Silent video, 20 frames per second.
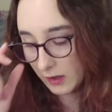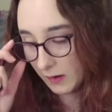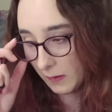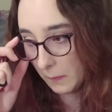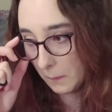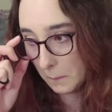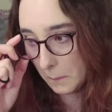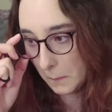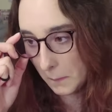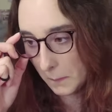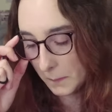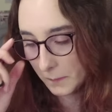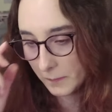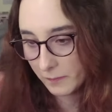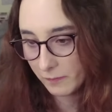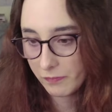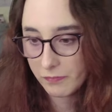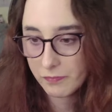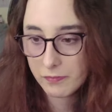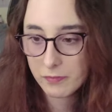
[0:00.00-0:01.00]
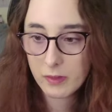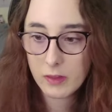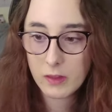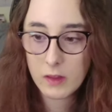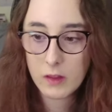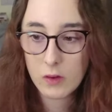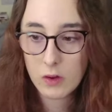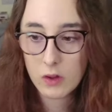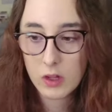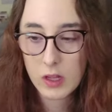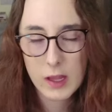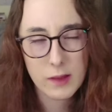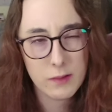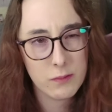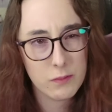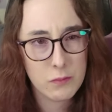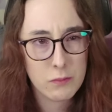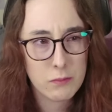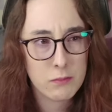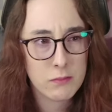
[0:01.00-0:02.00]

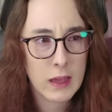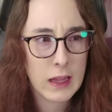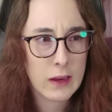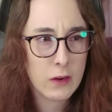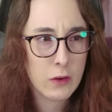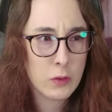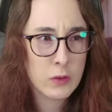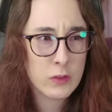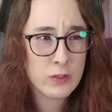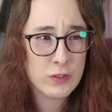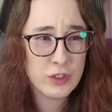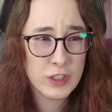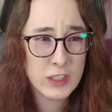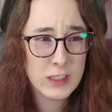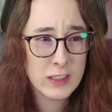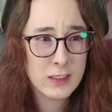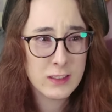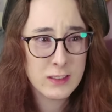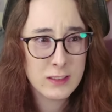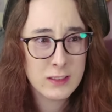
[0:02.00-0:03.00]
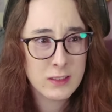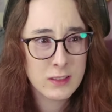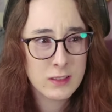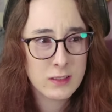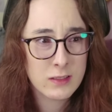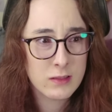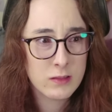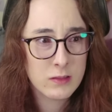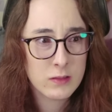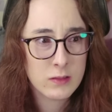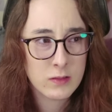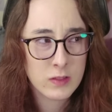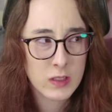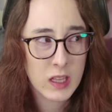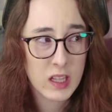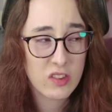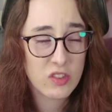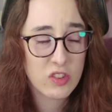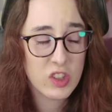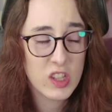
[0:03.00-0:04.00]
And I don't know if she does.
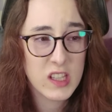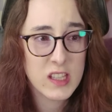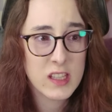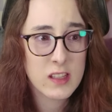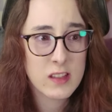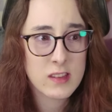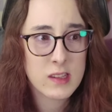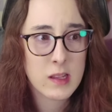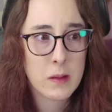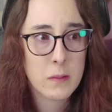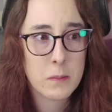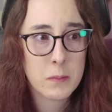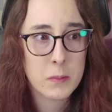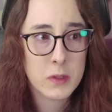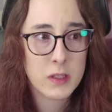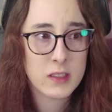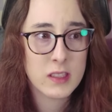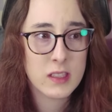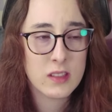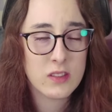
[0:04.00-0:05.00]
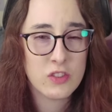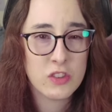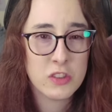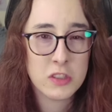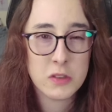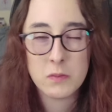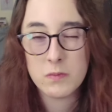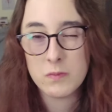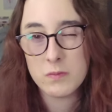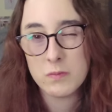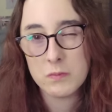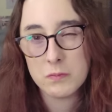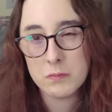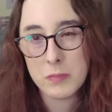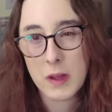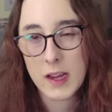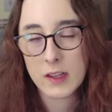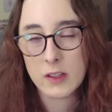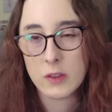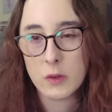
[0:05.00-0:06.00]
Like, she kissed him, but then she
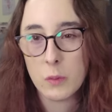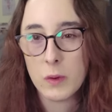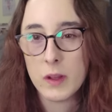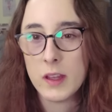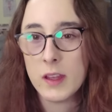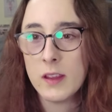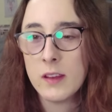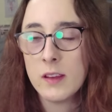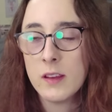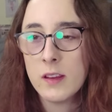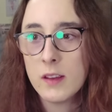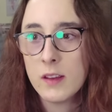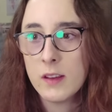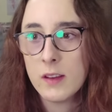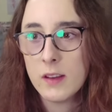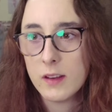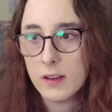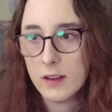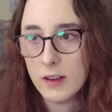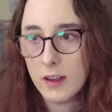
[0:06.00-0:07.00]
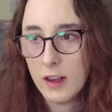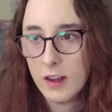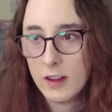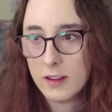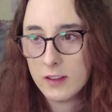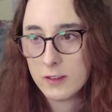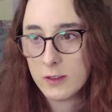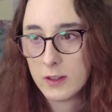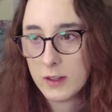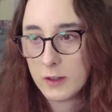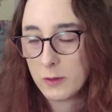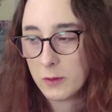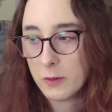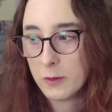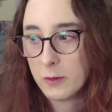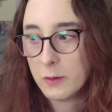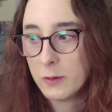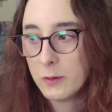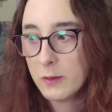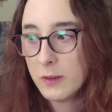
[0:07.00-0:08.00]
backed away. So I don't
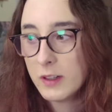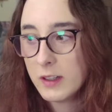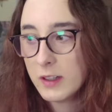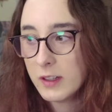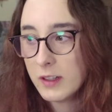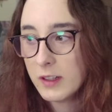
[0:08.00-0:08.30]
know.